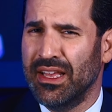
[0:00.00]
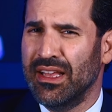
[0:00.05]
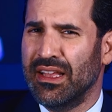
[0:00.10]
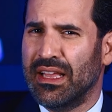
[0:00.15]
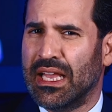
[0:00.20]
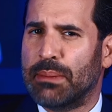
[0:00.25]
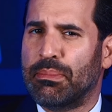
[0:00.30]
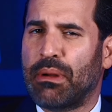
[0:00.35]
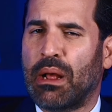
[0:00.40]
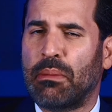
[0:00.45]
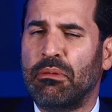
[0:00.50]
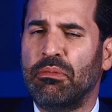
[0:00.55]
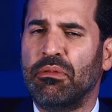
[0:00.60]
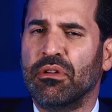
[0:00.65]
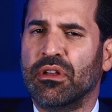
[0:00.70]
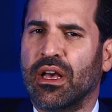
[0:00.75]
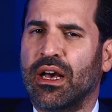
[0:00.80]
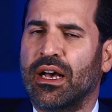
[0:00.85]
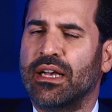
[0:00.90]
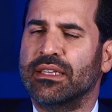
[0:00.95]
And probable
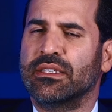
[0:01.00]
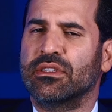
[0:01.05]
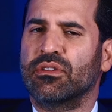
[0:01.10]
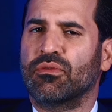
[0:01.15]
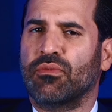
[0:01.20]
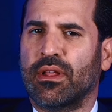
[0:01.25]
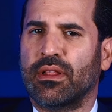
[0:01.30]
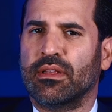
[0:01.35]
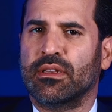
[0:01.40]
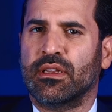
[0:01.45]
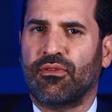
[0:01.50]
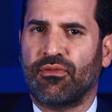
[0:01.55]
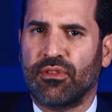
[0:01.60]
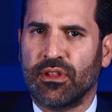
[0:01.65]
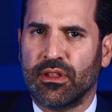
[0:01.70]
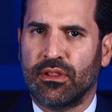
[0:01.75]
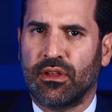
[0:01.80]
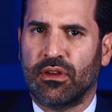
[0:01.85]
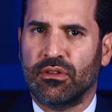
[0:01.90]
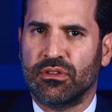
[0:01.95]
cause is a relatively
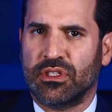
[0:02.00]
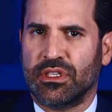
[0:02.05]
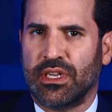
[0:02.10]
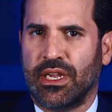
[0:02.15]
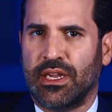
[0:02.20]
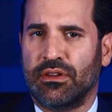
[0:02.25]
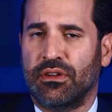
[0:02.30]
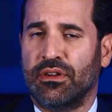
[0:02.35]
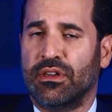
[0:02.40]
low standard.